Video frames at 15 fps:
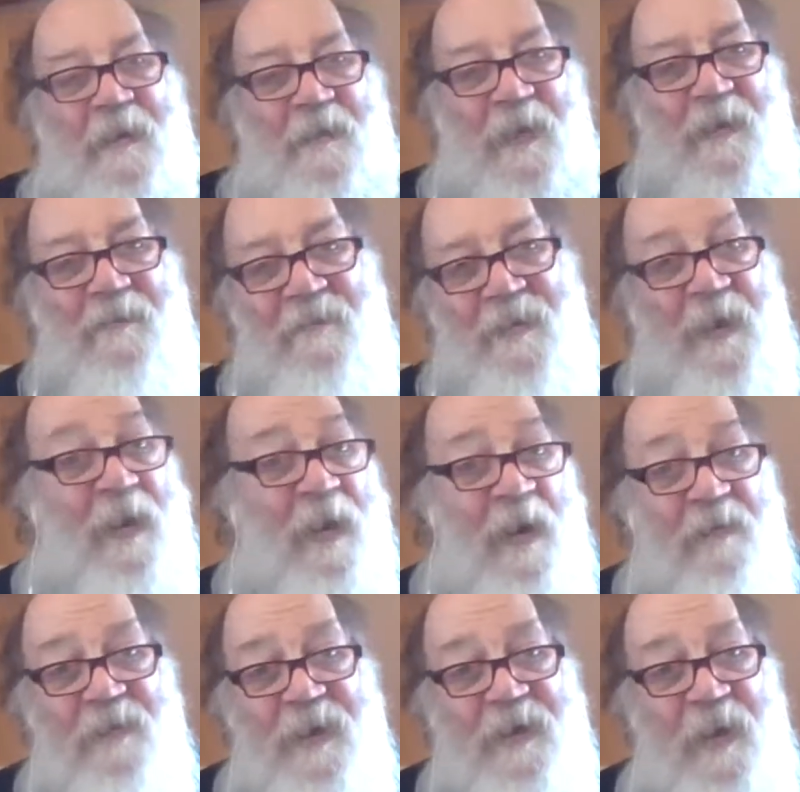Right? And
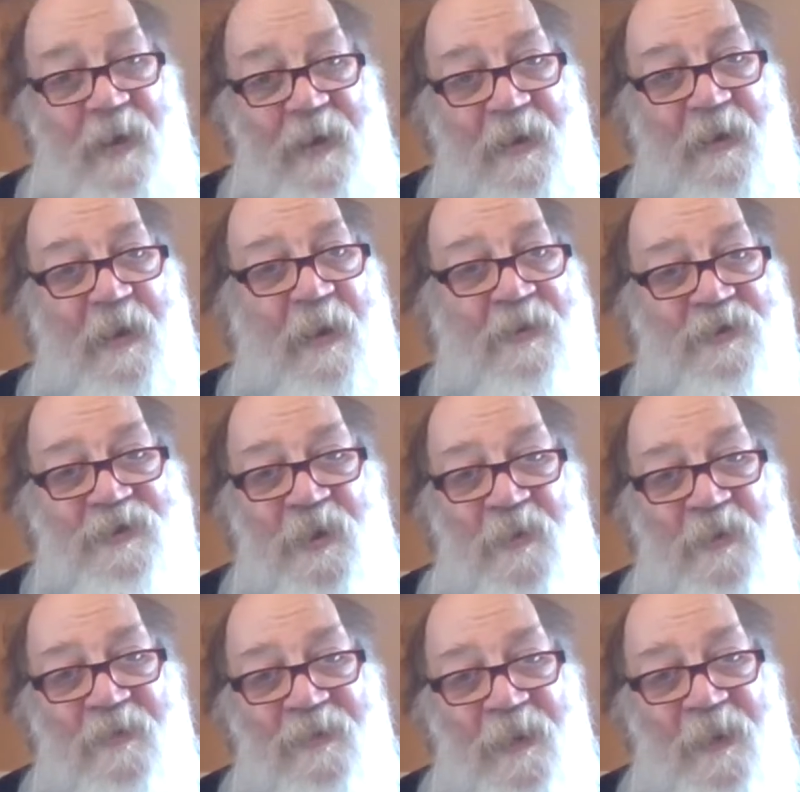I'd be taken and
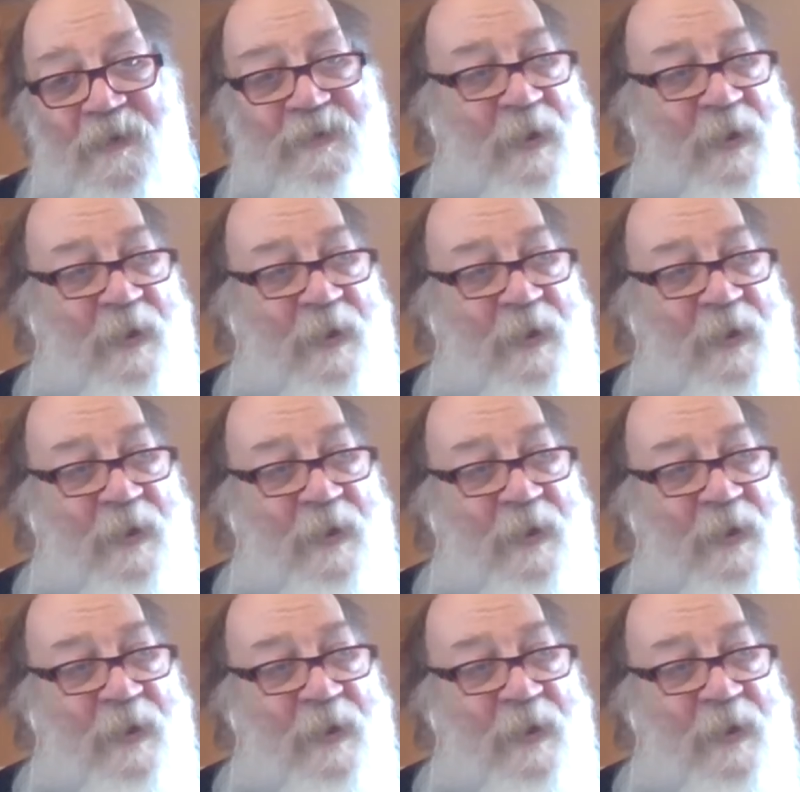shown things